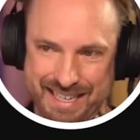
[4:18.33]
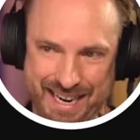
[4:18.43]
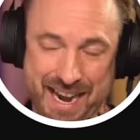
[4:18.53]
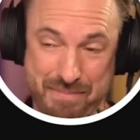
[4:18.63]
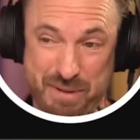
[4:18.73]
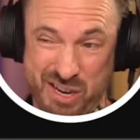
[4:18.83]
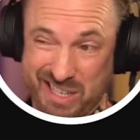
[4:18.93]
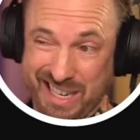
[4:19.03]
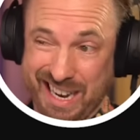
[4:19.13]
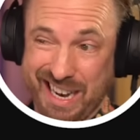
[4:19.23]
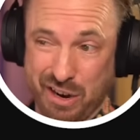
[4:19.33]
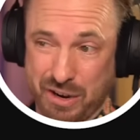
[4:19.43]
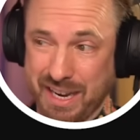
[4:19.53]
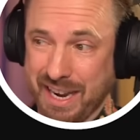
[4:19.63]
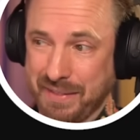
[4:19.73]
And personally,
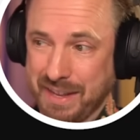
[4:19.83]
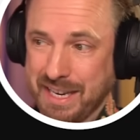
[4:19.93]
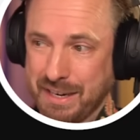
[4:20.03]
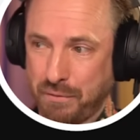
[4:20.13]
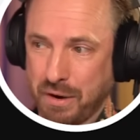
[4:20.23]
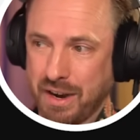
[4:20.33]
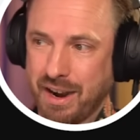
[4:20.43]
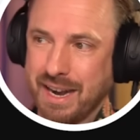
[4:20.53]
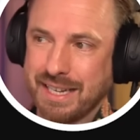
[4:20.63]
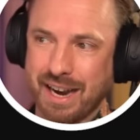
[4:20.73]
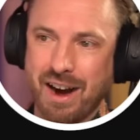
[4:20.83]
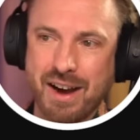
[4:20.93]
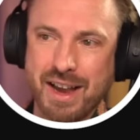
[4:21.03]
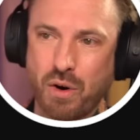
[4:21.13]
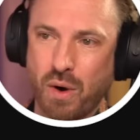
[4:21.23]
looking at the different guides,
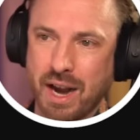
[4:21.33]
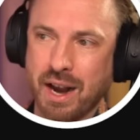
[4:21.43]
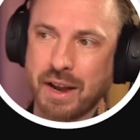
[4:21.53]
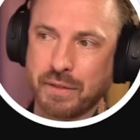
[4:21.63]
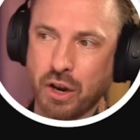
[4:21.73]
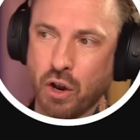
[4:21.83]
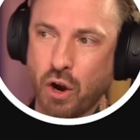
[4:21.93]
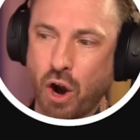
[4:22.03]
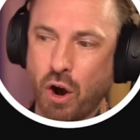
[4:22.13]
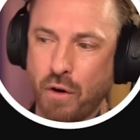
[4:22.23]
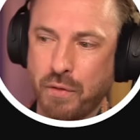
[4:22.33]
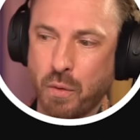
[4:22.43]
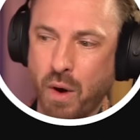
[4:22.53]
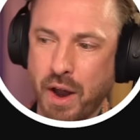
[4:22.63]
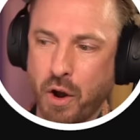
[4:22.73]
I quite like the look of the
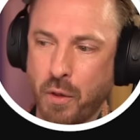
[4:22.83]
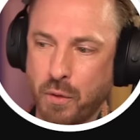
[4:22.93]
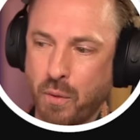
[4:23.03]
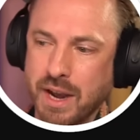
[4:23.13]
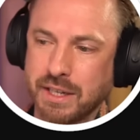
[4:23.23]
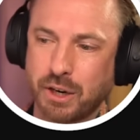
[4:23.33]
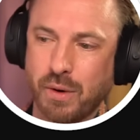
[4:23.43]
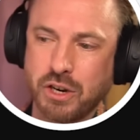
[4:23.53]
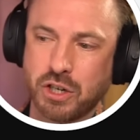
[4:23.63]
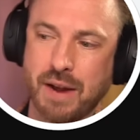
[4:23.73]
one on the right, so I just